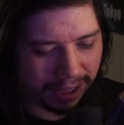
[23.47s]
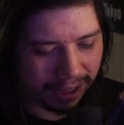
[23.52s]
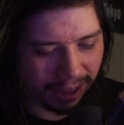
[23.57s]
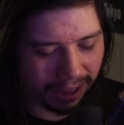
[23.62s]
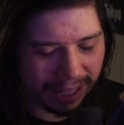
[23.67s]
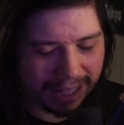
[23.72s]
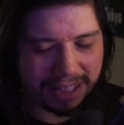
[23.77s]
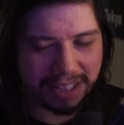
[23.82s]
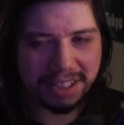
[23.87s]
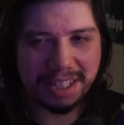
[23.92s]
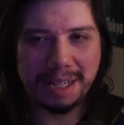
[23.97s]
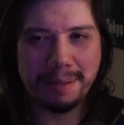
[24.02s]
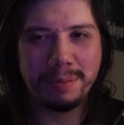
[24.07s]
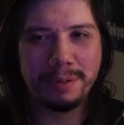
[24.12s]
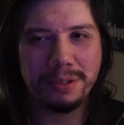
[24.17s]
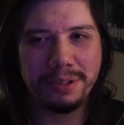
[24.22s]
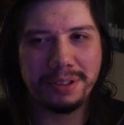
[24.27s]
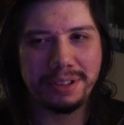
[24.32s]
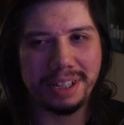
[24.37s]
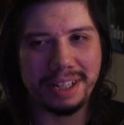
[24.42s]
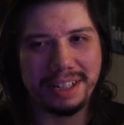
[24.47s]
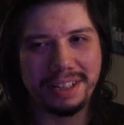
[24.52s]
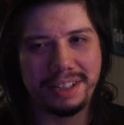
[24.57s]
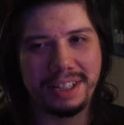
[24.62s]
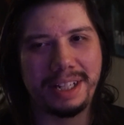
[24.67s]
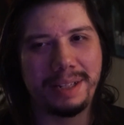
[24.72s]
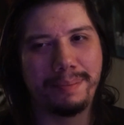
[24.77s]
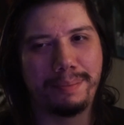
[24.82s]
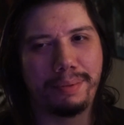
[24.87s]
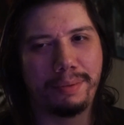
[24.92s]
Lightsabers is
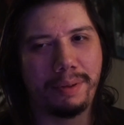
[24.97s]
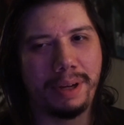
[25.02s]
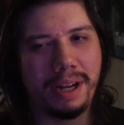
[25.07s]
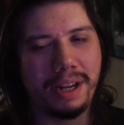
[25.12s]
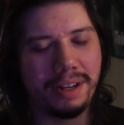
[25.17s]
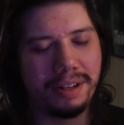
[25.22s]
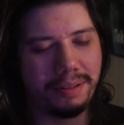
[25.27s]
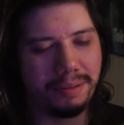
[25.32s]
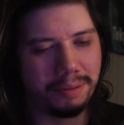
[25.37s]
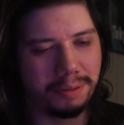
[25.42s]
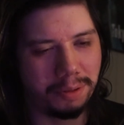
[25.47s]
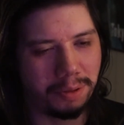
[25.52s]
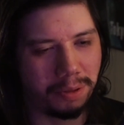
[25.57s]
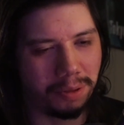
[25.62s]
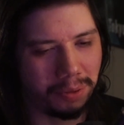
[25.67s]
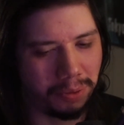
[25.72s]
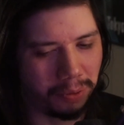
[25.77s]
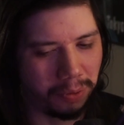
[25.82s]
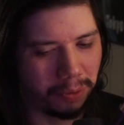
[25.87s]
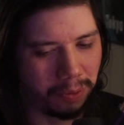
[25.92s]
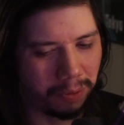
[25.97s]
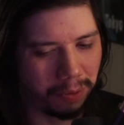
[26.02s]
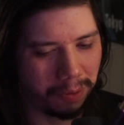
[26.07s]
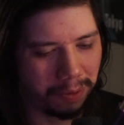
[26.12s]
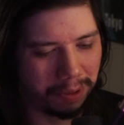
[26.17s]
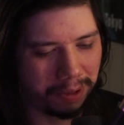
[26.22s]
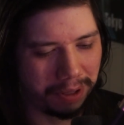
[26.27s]
a brand new